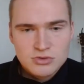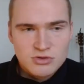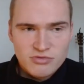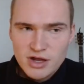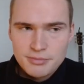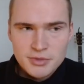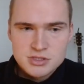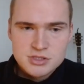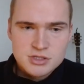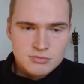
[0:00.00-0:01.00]

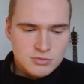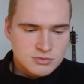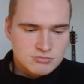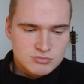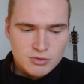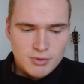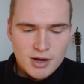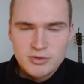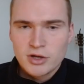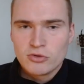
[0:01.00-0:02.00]
developments
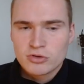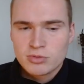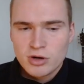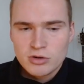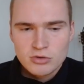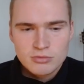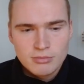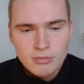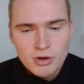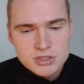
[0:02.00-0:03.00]
surrounding Hook protocol.
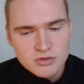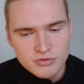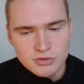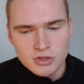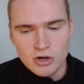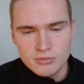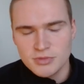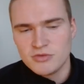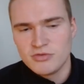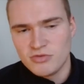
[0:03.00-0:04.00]
Most of you know,
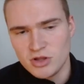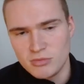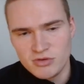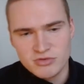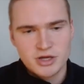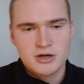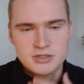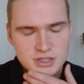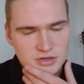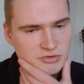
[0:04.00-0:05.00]
if you follow my
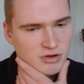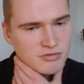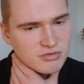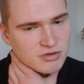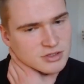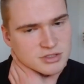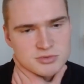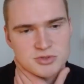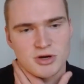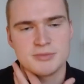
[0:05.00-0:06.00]
videos and if you have uh,
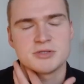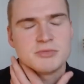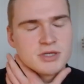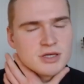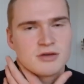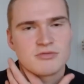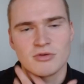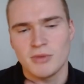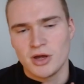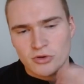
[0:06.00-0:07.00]
subscribed to me uh,
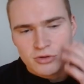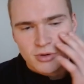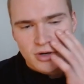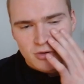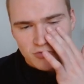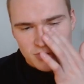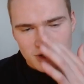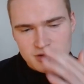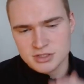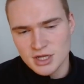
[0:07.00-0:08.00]
from my Hook protocol
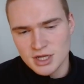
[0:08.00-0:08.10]
videos,